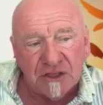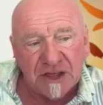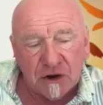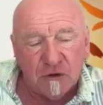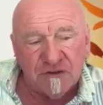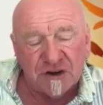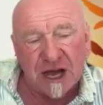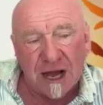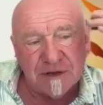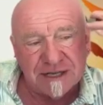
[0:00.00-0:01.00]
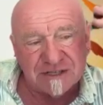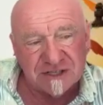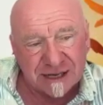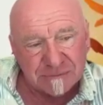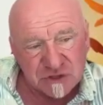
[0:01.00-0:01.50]
at all that whole phenomena,
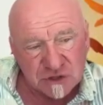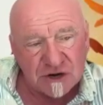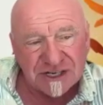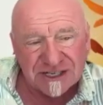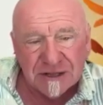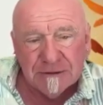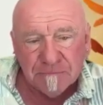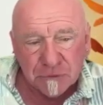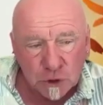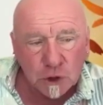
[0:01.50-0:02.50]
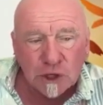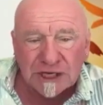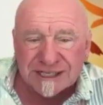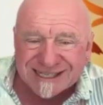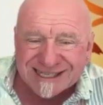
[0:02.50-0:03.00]
it's like I'm starting to
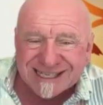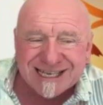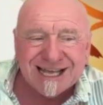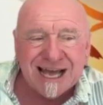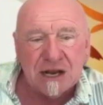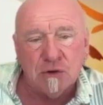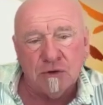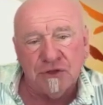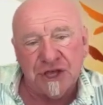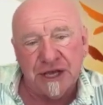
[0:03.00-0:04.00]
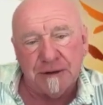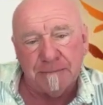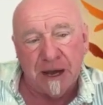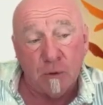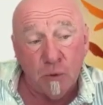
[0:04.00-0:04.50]
look and see that whole thing
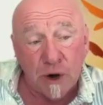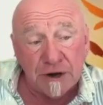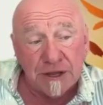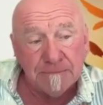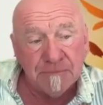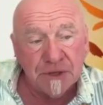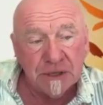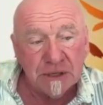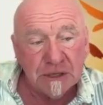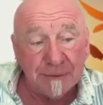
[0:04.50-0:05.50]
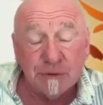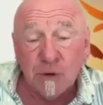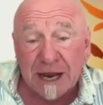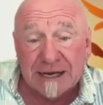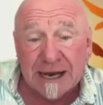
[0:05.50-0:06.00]
about where that, I mean,
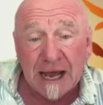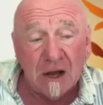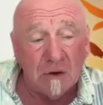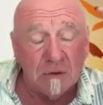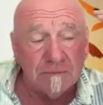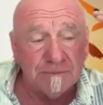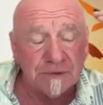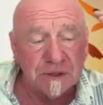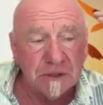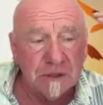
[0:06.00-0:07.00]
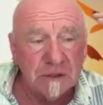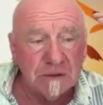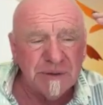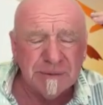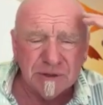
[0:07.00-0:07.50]
right now,
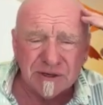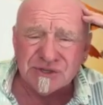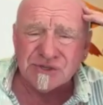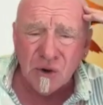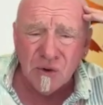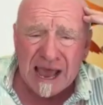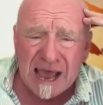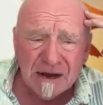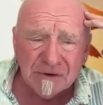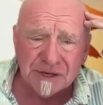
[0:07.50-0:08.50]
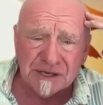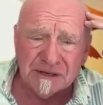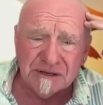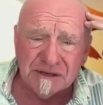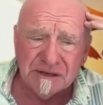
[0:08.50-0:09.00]
people are so
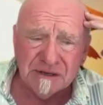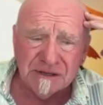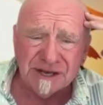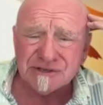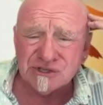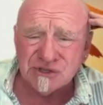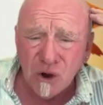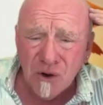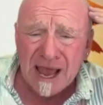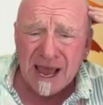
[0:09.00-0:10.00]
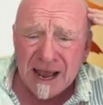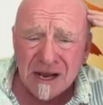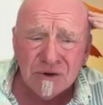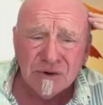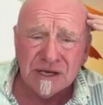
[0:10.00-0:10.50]
angry. They are so
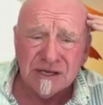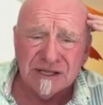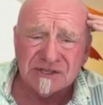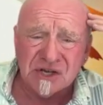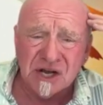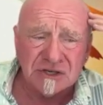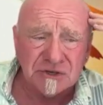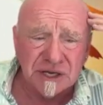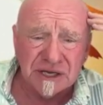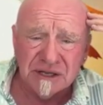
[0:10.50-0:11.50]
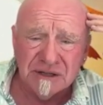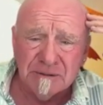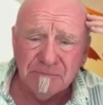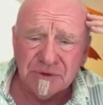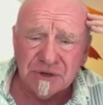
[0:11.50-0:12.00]
angry in this country,
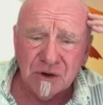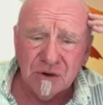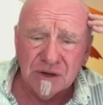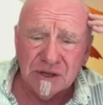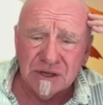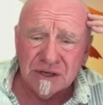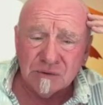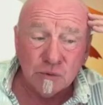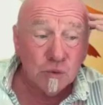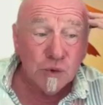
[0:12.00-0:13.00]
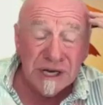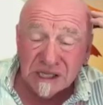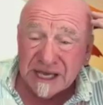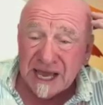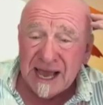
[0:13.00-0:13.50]
you know,
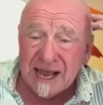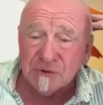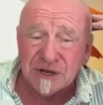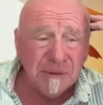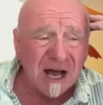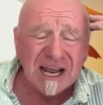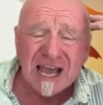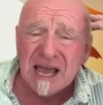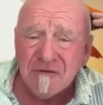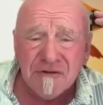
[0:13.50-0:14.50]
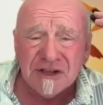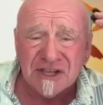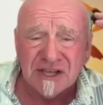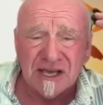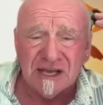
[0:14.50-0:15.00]
really angry about
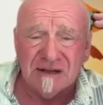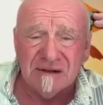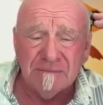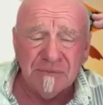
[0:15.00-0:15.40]
everything.